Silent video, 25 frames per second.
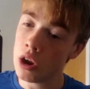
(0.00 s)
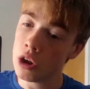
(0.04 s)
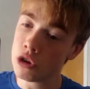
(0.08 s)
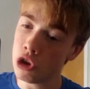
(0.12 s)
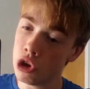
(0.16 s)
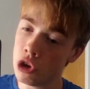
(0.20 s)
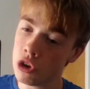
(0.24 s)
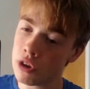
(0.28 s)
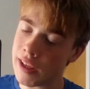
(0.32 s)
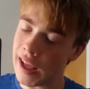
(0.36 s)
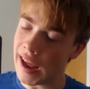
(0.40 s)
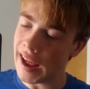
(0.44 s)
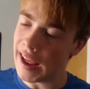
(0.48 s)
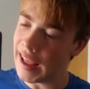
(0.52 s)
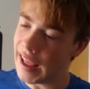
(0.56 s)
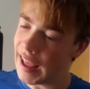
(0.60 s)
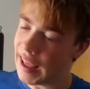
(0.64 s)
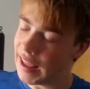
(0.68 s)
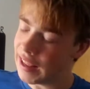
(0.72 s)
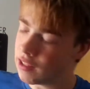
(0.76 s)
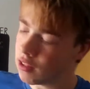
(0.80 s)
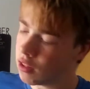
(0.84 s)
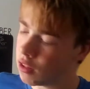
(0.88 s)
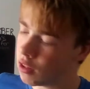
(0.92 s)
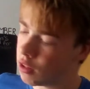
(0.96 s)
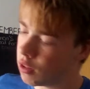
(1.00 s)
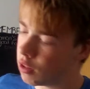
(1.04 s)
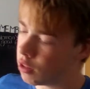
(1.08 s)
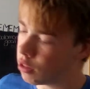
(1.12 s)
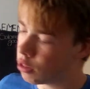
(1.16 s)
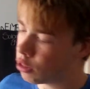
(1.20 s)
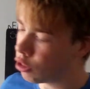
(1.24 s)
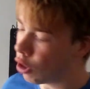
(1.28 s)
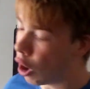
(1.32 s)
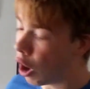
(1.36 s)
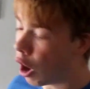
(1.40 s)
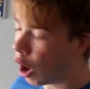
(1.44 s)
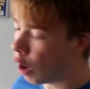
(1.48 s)
to can eat
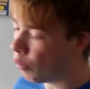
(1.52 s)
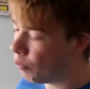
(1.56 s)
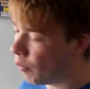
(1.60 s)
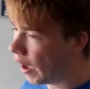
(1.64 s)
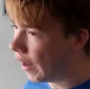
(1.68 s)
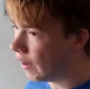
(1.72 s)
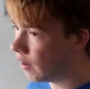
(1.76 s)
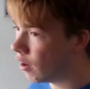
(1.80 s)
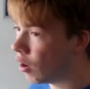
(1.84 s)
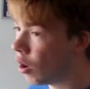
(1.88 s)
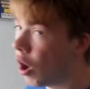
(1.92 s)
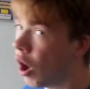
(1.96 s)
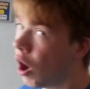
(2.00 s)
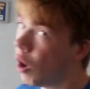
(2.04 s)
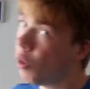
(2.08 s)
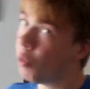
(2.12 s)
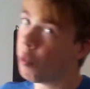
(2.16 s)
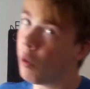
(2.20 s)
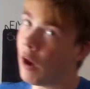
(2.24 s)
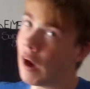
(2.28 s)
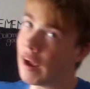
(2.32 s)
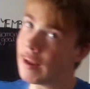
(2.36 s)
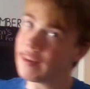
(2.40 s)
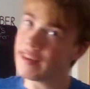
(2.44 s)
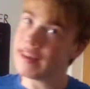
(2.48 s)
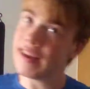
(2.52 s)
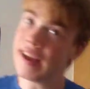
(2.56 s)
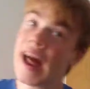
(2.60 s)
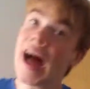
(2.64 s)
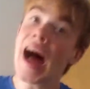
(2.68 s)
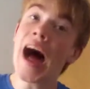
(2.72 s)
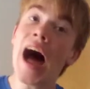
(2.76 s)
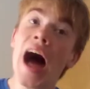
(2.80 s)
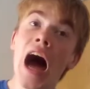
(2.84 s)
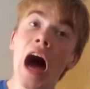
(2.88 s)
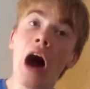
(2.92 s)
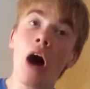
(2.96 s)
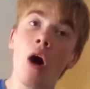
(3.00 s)
salmon right
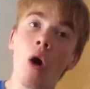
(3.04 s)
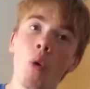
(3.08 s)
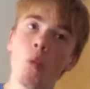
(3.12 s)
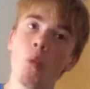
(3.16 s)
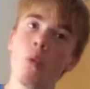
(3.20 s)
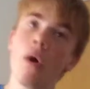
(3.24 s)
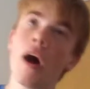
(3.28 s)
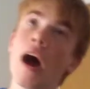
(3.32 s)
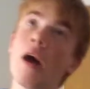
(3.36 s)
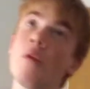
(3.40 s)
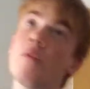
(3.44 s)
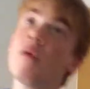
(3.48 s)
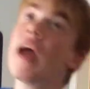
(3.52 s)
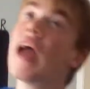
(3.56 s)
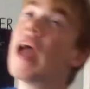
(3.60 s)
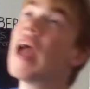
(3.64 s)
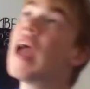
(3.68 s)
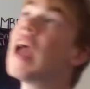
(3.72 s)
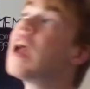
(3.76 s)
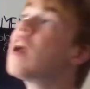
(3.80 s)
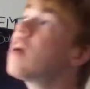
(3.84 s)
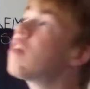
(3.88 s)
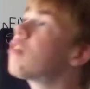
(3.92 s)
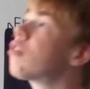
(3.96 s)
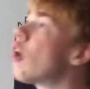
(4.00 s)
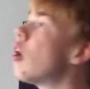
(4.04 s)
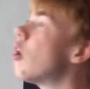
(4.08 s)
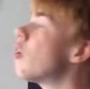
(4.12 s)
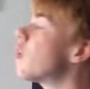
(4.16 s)
now. I mean, it is